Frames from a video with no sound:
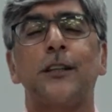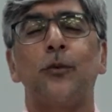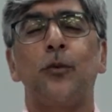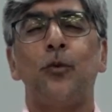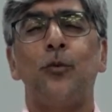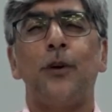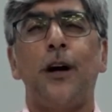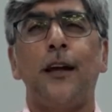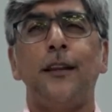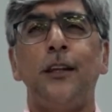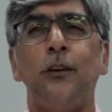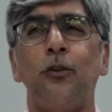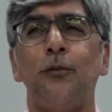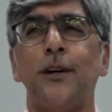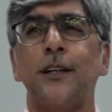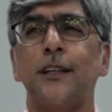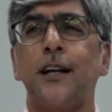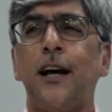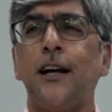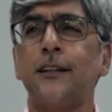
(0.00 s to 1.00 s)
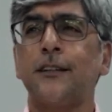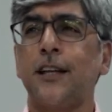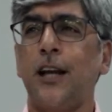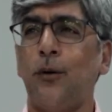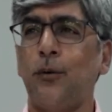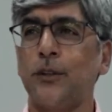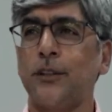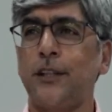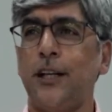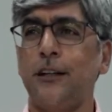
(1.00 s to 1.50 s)
think we must ask
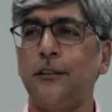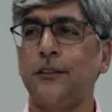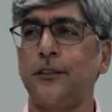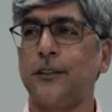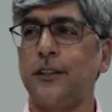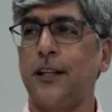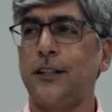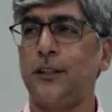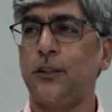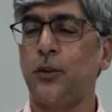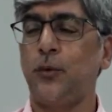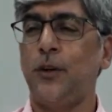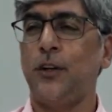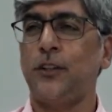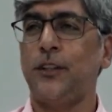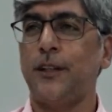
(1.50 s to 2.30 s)
ourselves this question: